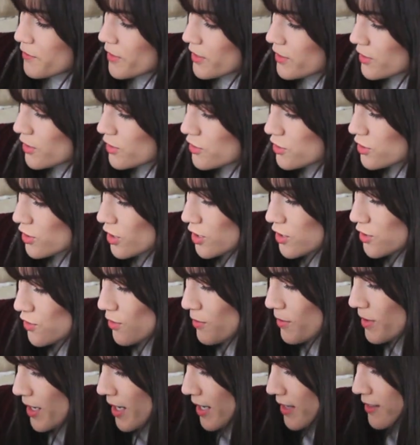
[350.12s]
vintage looks
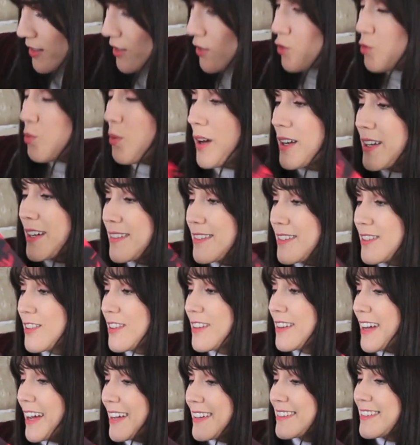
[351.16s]
from the 1920s to
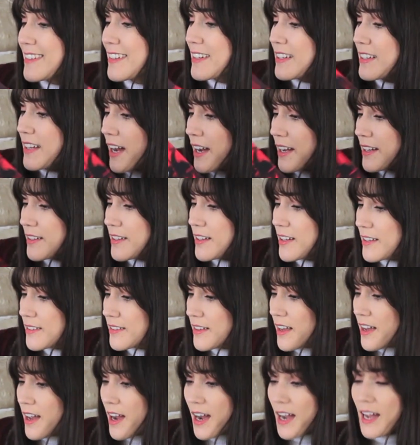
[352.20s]
the
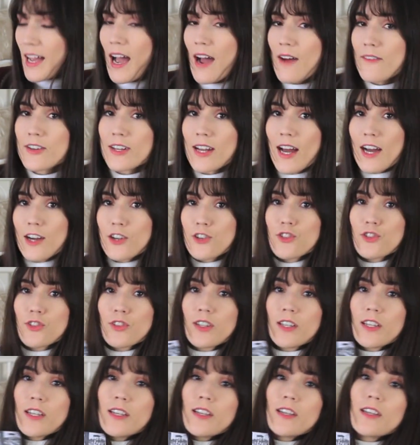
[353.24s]
1990s. I haven't
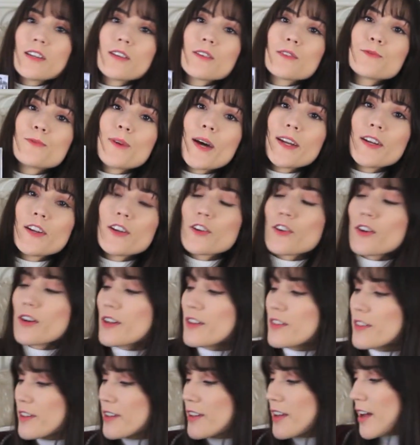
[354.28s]
actually read it or
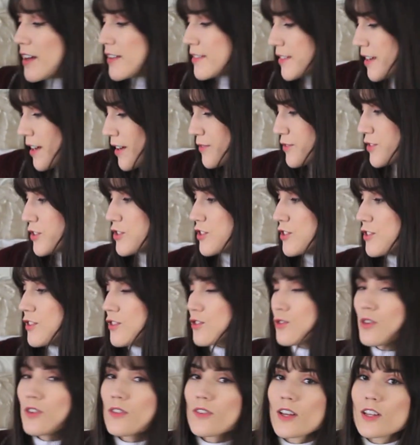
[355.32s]
anything yet. I've just
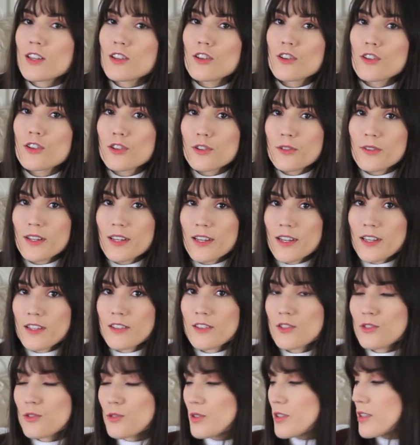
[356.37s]
sort of like looked through it like in
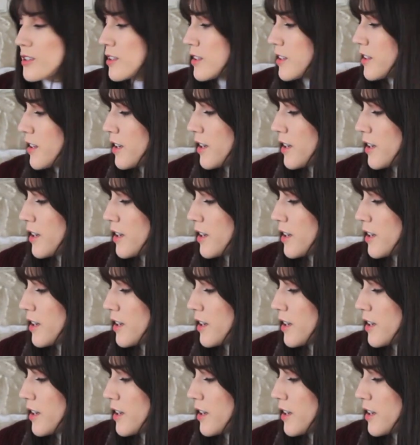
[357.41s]
the store.